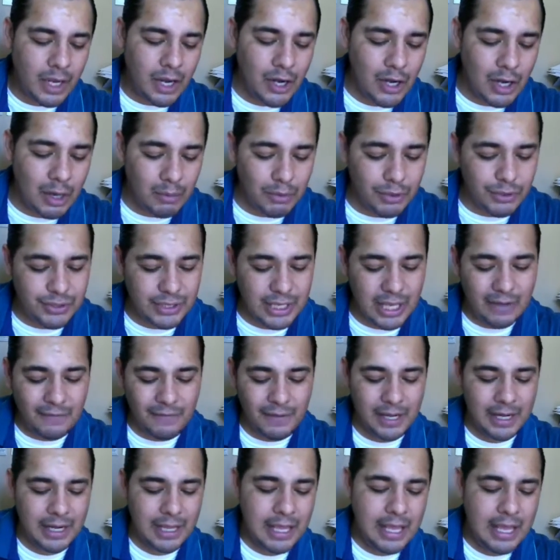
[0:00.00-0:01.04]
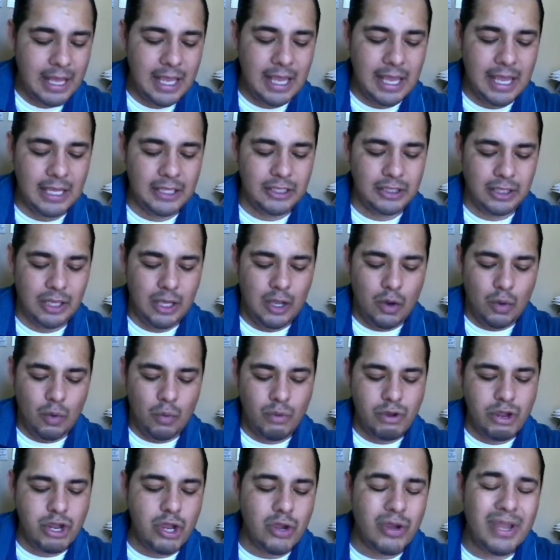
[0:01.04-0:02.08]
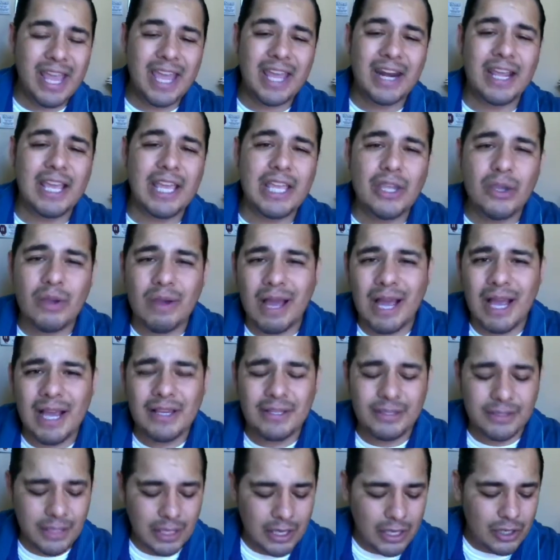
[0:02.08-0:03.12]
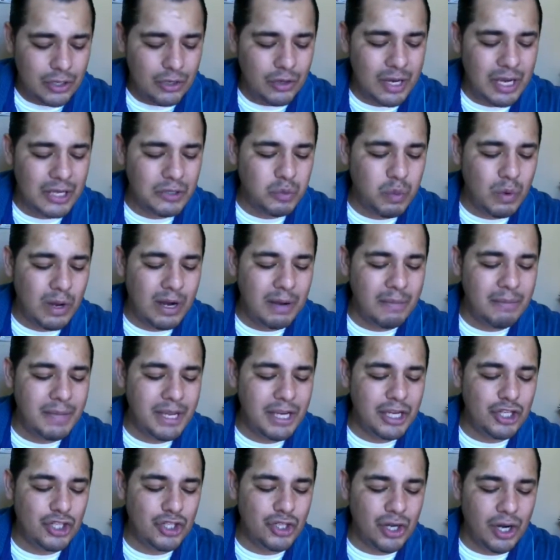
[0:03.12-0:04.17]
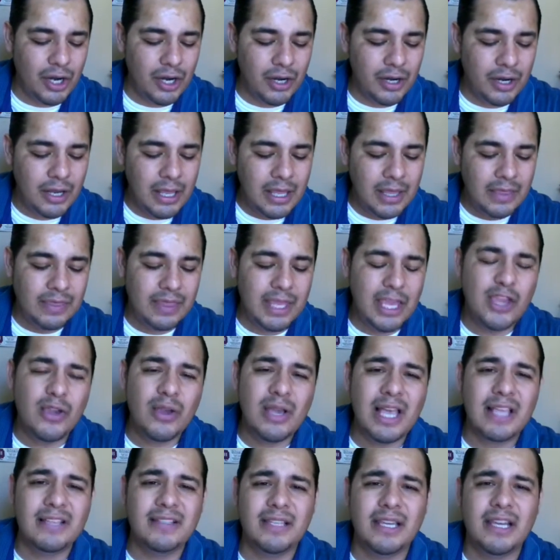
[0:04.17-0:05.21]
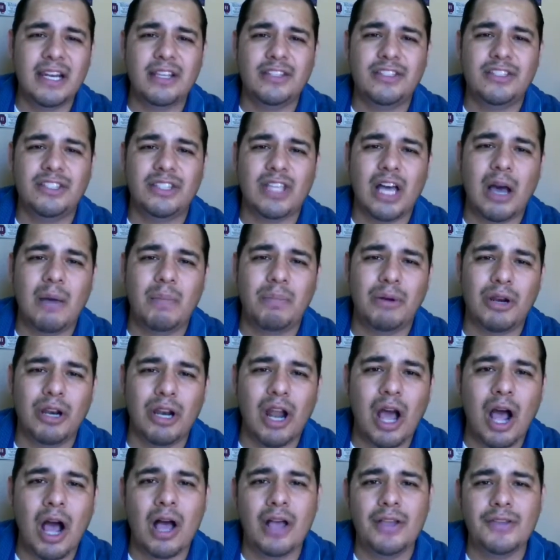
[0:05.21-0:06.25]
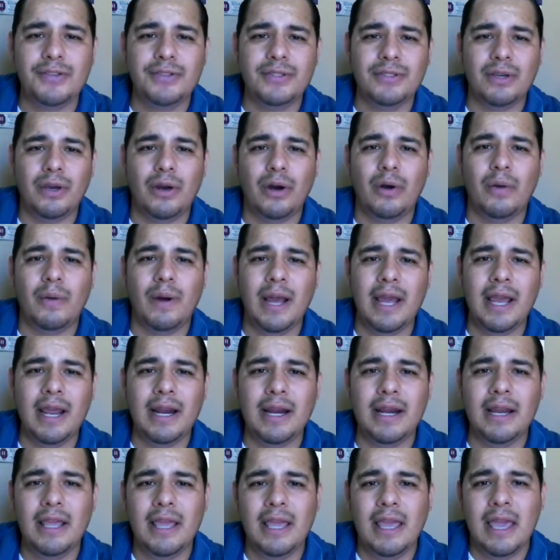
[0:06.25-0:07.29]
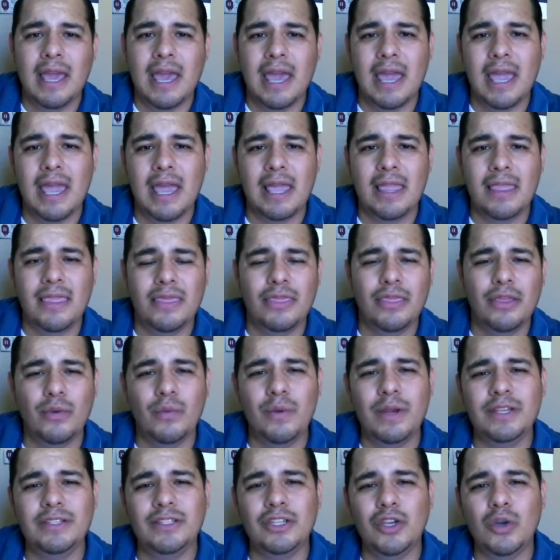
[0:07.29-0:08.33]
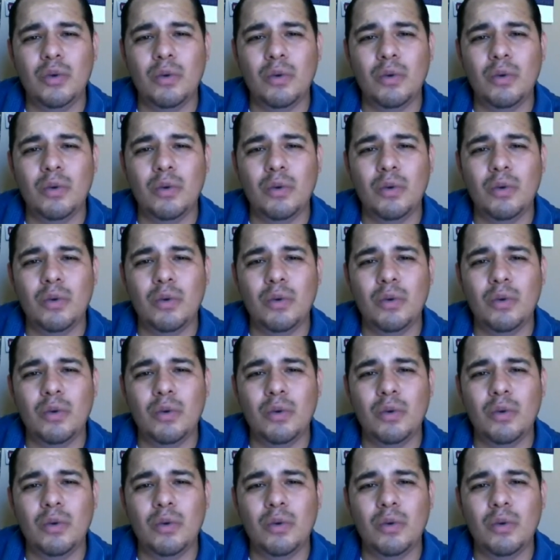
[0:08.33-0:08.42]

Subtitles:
Number 7 is when you get in, you guys want to make sure that you guys set a stop loss, alright? And the reason